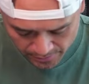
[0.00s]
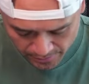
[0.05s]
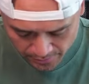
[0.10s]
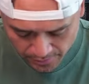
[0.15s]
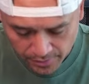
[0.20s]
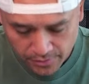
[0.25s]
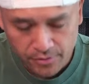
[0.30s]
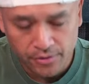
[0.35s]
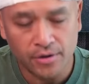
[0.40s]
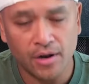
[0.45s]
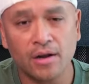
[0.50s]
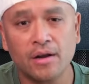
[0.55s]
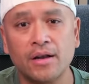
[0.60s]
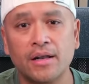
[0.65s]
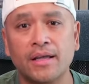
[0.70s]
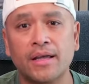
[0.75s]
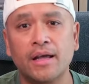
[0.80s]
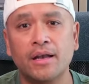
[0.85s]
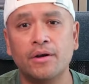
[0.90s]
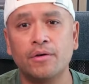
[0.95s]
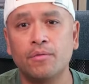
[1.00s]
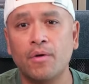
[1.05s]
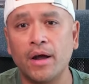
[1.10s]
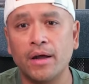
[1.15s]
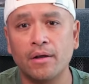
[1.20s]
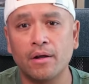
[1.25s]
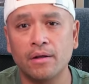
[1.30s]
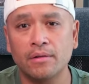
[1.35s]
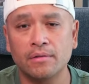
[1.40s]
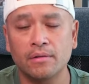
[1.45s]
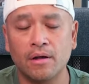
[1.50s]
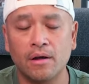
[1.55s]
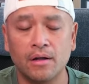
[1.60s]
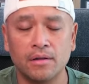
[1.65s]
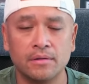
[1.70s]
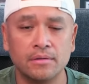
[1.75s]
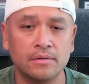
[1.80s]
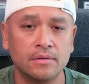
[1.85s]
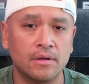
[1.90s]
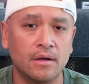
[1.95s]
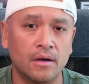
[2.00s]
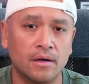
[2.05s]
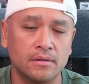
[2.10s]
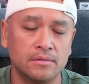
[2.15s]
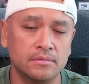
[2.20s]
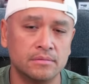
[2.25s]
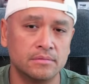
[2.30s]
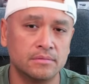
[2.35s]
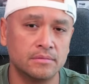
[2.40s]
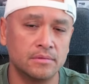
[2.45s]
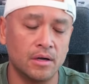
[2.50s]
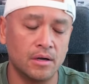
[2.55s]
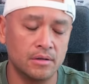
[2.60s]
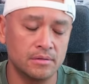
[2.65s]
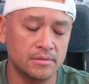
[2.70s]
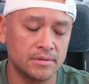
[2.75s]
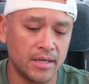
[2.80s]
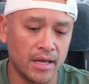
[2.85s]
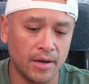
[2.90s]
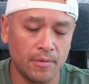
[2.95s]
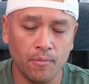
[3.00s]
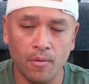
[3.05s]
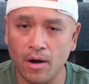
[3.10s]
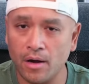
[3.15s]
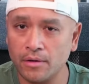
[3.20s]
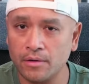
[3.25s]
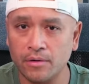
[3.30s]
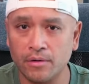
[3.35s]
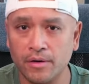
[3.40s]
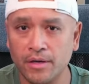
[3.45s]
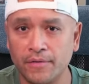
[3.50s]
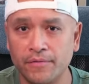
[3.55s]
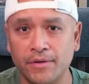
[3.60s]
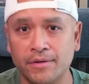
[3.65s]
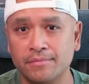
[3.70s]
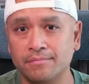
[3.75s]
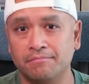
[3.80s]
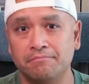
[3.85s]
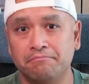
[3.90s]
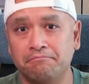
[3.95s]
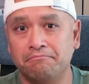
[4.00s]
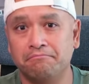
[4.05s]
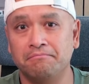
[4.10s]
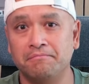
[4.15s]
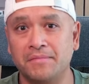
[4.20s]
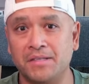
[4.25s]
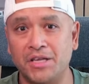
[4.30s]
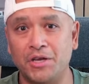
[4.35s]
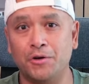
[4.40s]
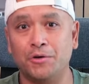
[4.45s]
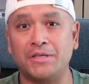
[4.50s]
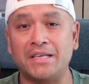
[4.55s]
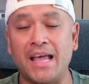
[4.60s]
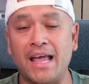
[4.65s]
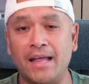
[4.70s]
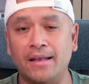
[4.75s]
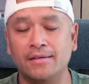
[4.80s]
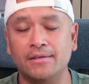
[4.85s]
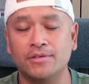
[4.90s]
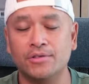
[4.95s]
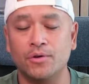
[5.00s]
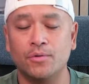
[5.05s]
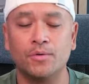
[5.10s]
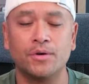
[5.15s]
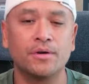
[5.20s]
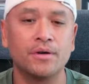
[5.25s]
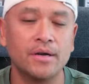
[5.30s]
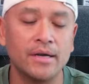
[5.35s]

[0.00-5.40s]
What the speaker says: you're not going to get it right on day one or even year 10. So